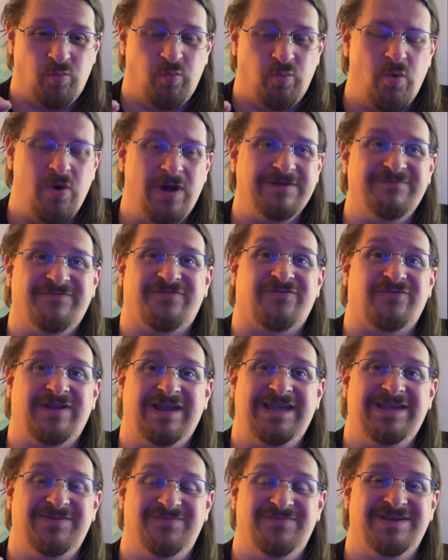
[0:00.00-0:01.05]
one
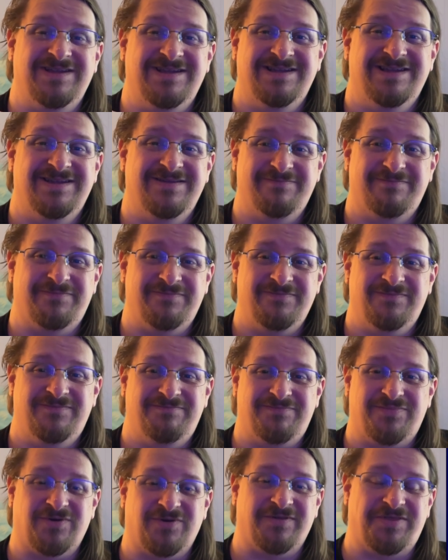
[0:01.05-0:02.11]
frame
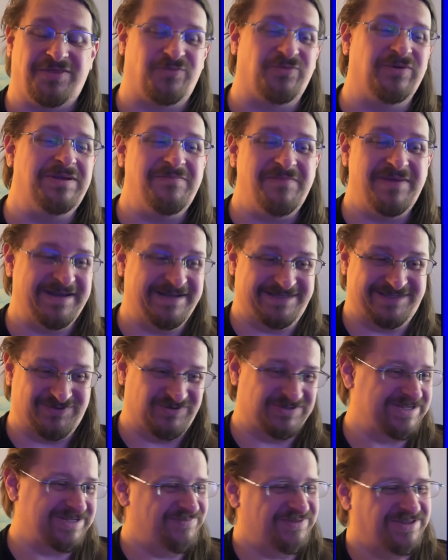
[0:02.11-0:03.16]
per three minutes
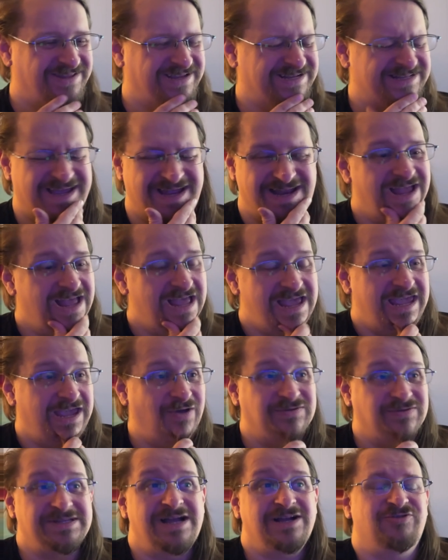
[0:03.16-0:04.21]
or something like that. It
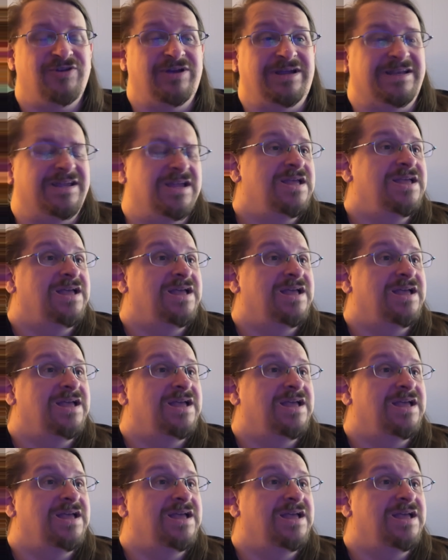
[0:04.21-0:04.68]
was not great.